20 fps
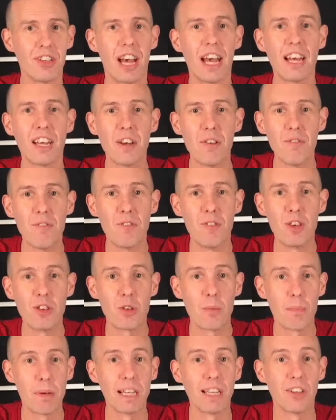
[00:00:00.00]
an
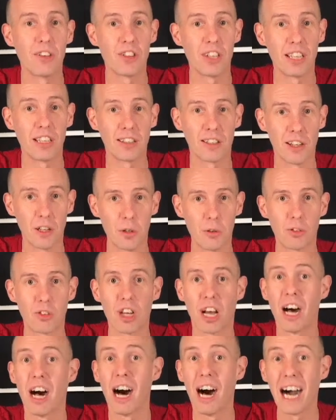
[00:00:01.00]
invisibility cloak to
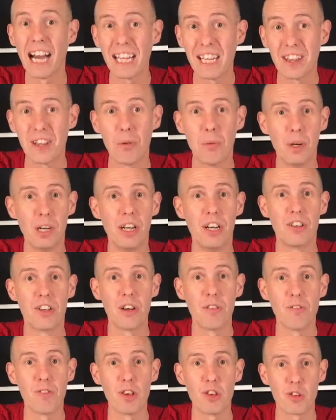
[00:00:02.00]
hide the word
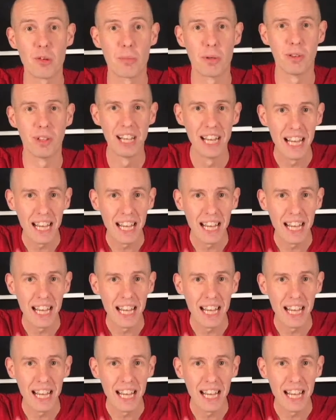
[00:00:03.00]
invisible.